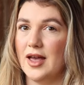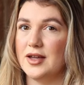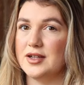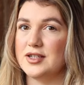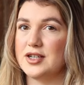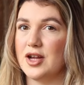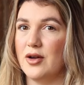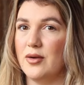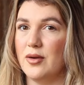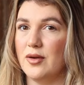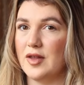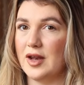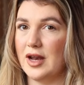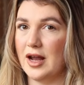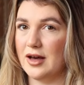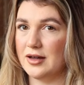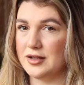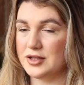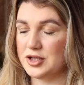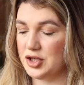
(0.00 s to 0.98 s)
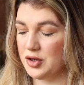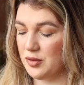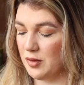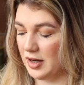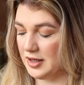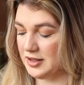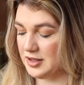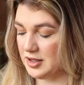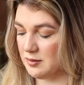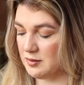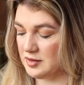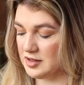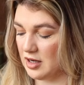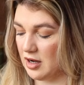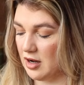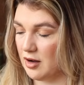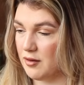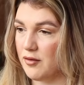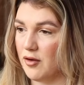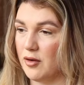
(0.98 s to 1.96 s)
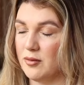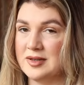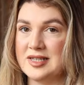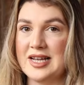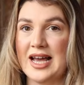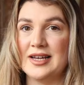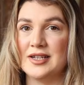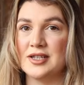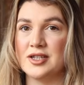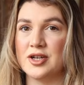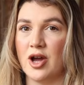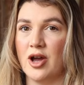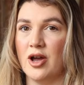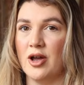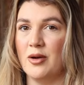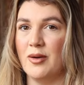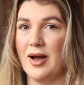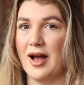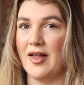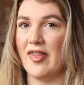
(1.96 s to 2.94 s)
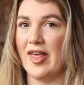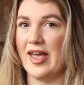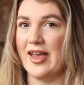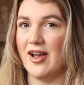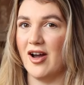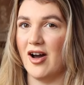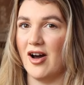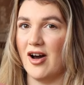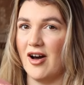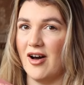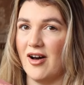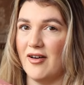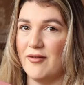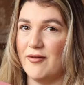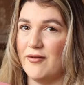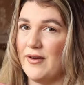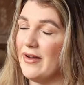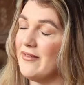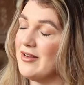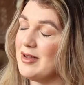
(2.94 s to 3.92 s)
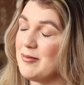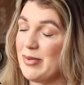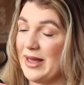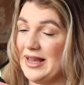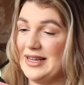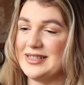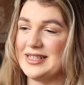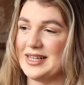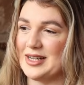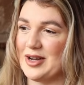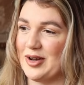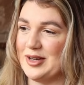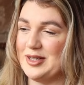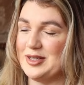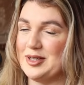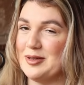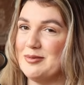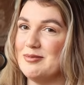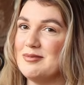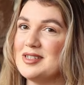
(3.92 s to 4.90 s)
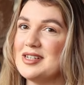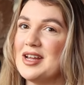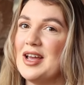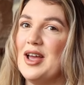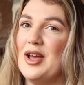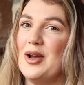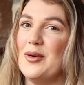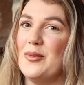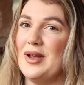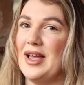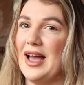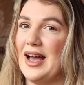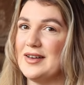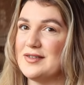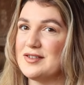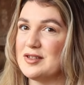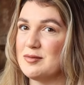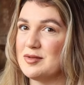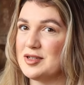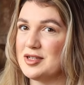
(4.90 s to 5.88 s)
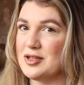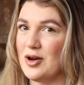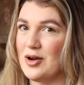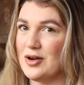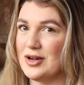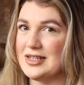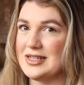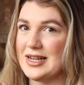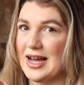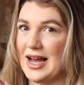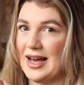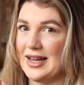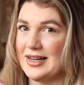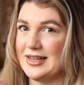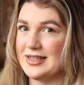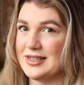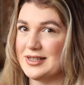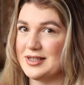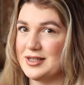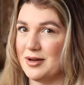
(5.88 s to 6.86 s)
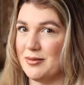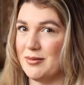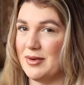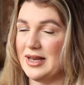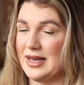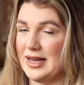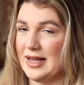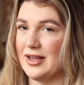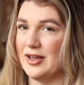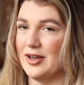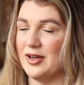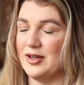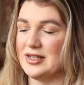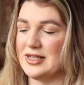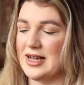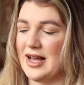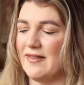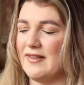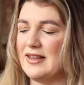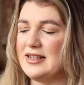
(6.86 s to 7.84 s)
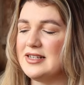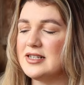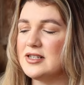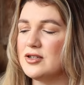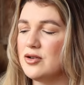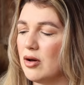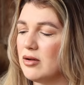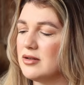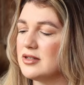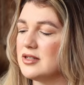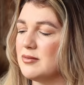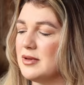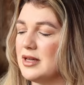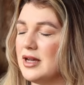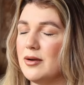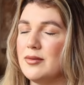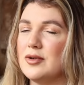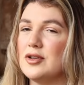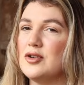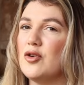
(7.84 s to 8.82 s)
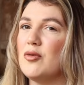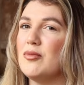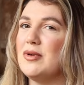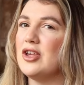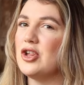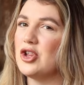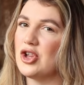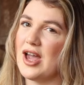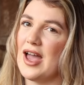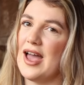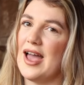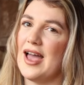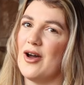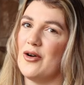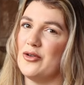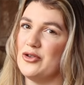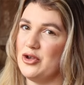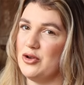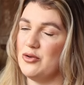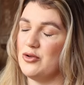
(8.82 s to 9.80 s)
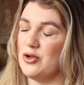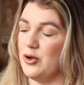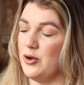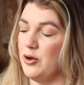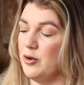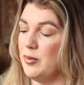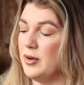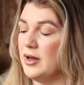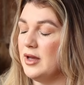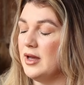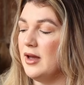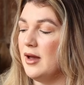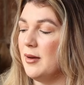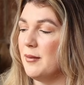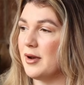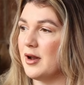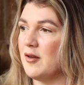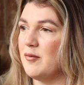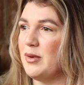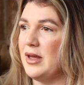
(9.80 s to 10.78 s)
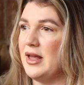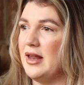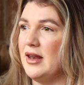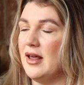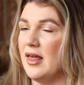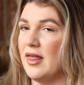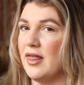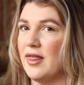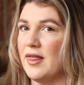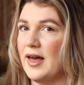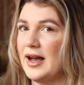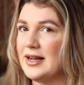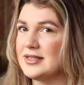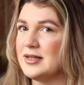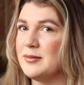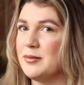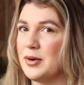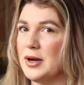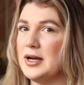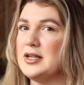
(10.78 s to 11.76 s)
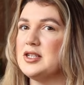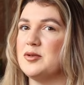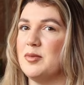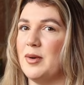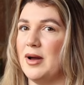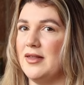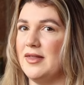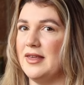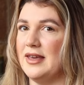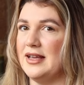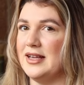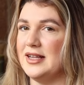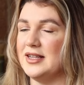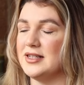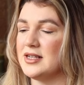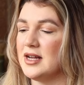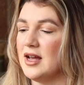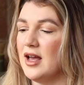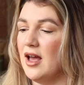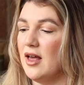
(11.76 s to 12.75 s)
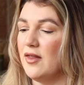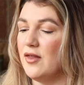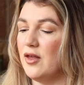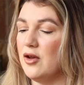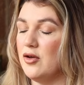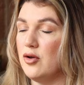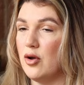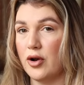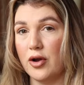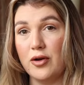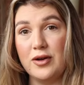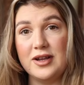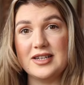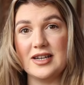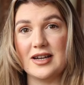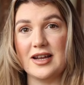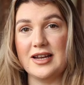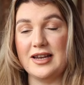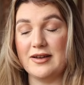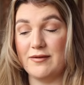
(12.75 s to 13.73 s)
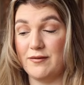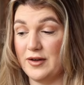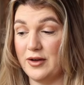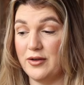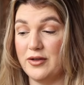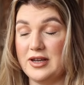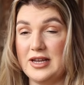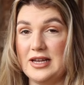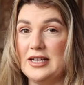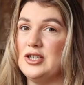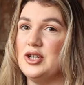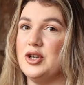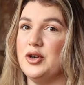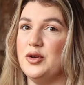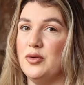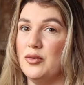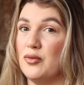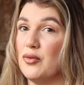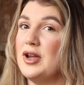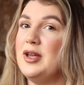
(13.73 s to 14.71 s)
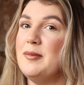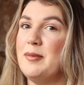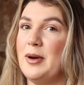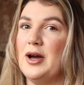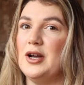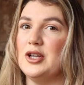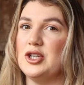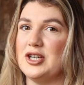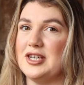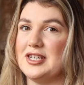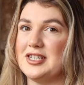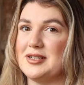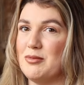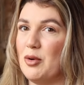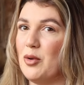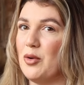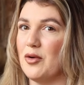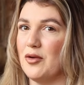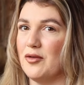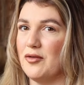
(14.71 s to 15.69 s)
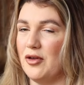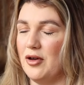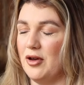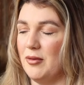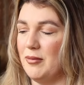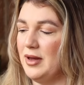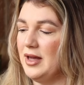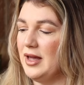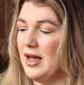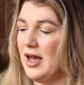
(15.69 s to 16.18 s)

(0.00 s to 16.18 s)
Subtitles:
So the last two items are from Tesco, and they are very basic items. We have some socks and some knickers, and this is not something I would normally share on YouTube, but I've been that impressed by these that not only did I feel the need to repurchase more of them,